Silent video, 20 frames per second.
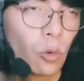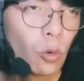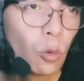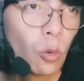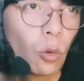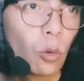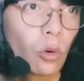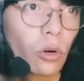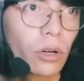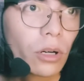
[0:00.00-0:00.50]

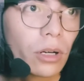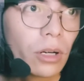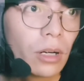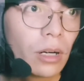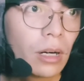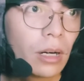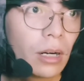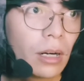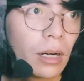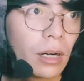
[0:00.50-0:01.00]
Or
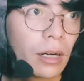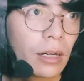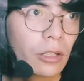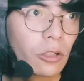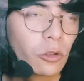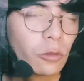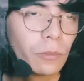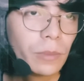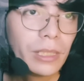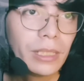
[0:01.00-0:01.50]

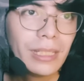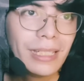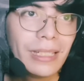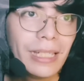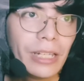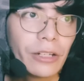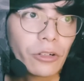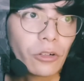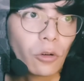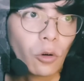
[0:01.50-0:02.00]
could be
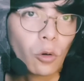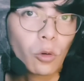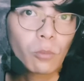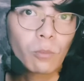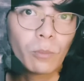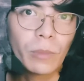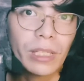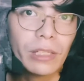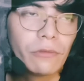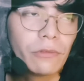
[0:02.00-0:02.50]
year
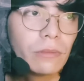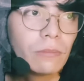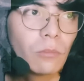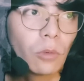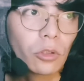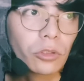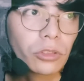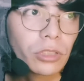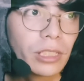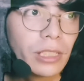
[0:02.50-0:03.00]
or even
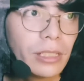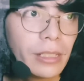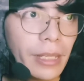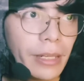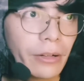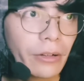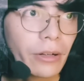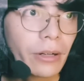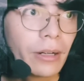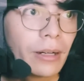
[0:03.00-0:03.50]

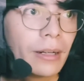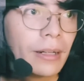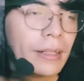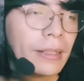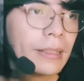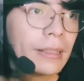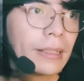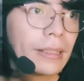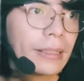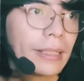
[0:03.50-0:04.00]
multi-year.
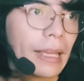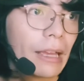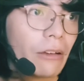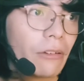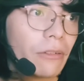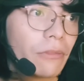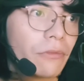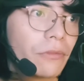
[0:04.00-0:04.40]
Now,